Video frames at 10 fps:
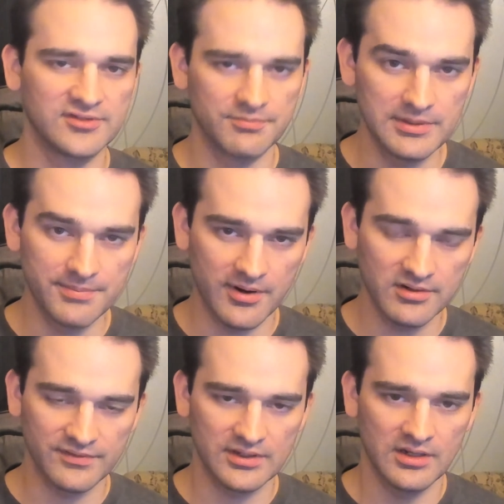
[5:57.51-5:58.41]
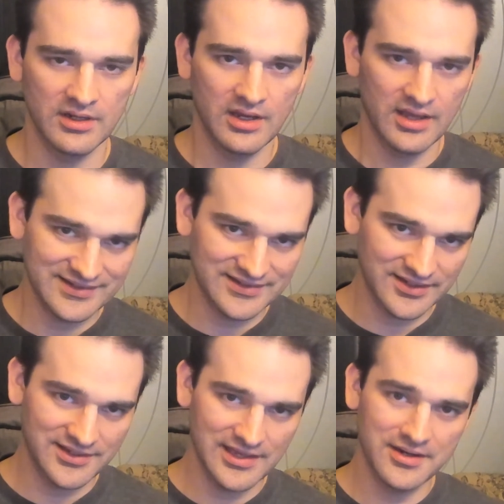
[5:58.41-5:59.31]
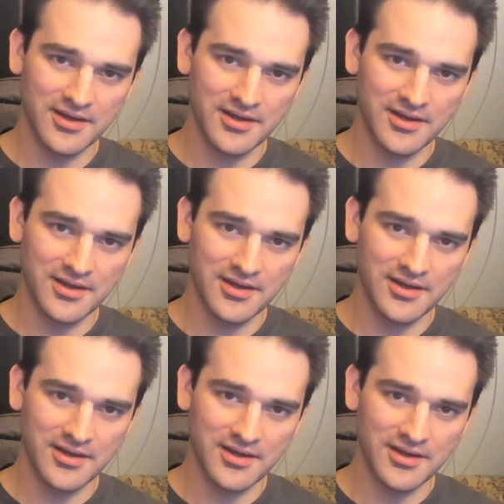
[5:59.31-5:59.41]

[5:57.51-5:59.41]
and to be part of it and to get